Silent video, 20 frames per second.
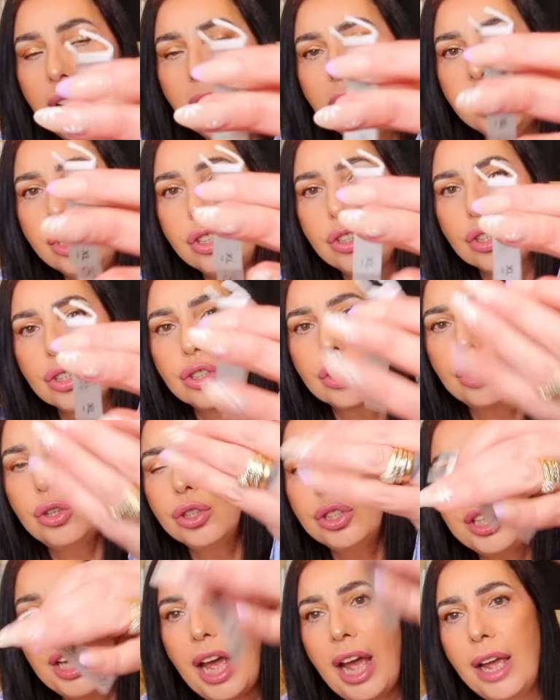and you just
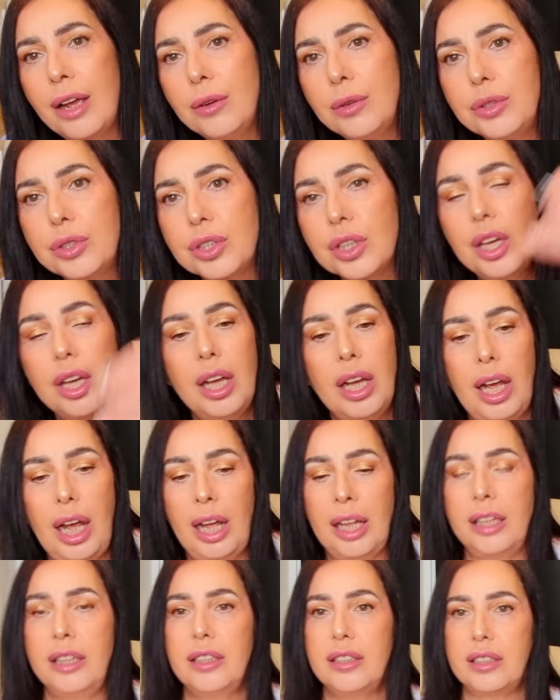cut it out
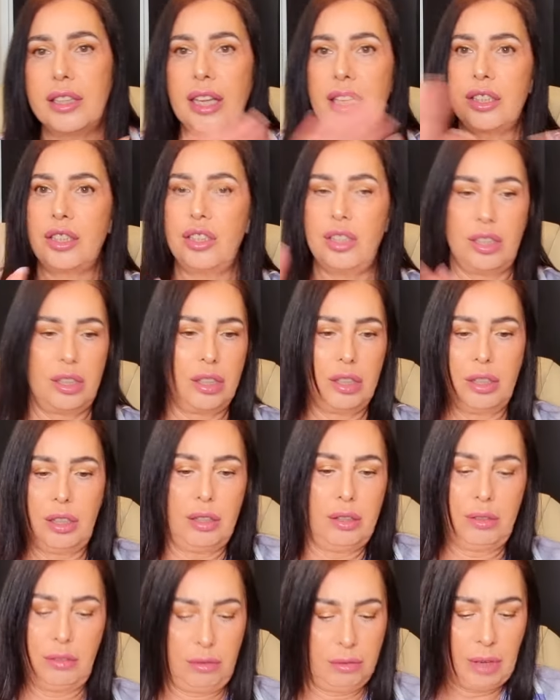and there's
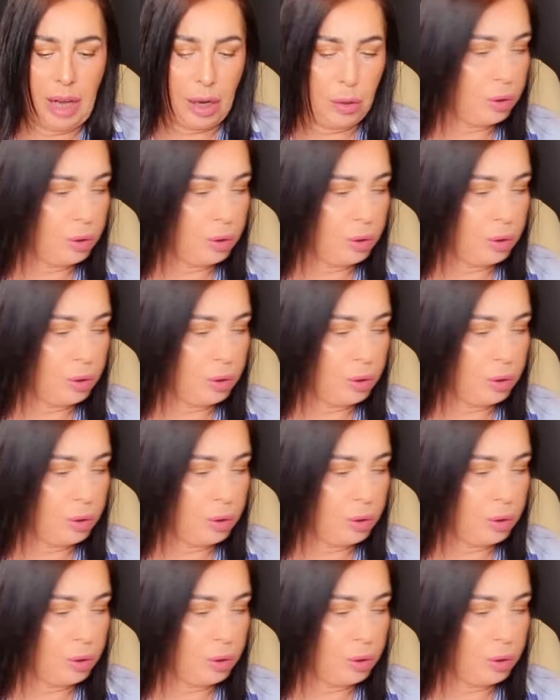no